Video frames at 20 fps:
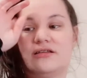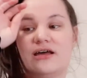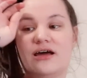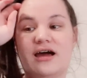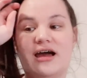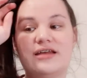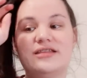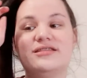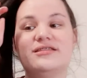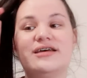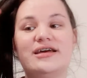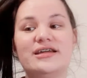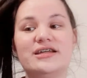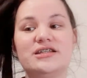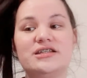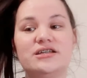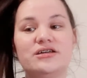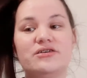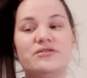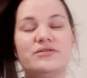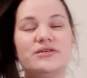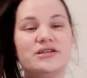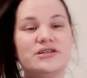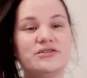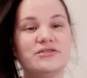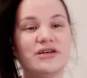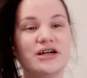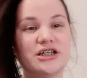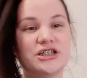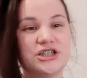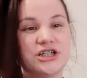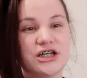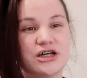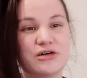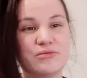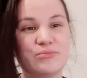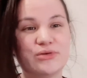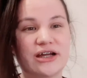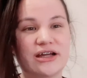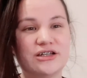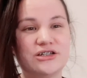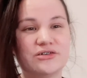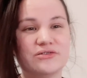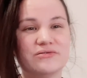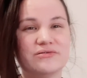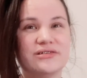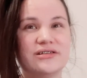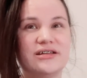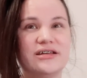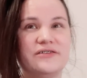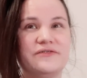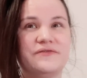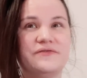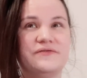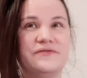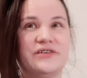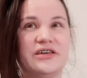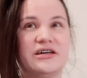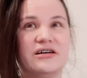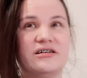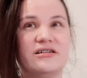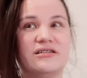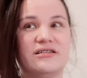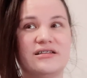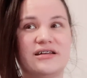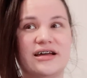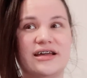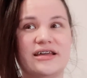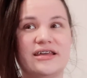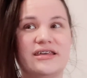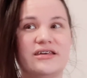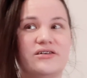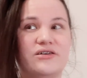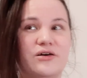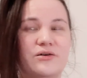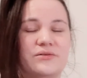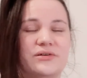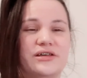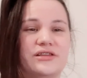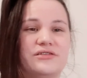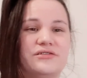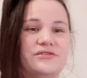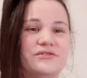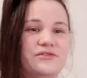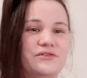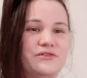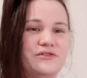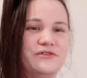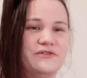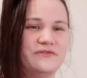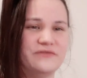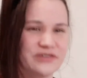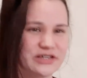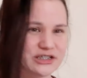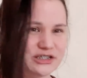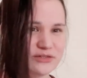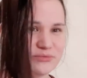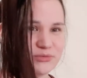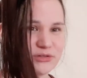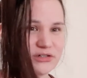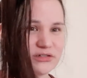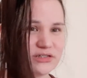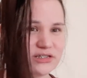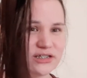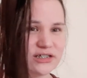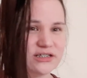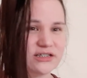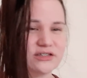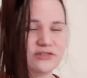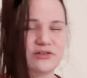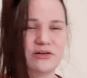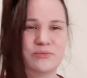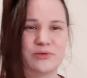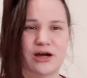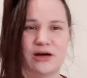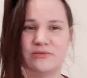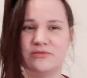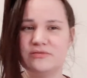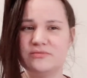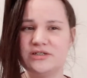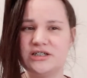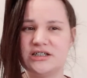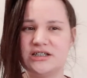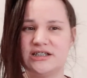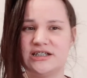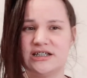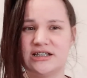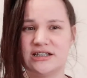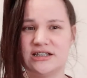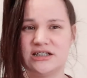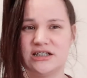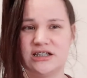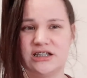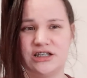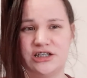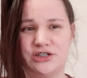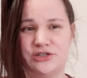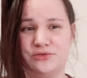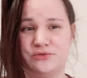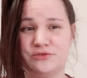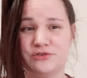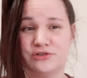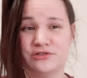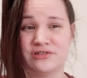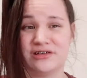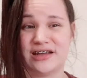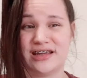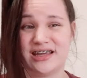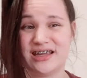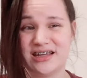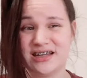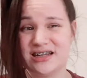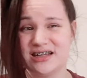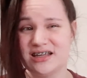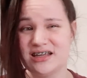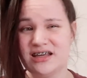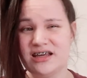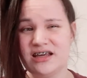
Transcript: I'd like to go into Russia, but I don't really feel like going through the whole visa process, so I'll probably stick to the Ukraine.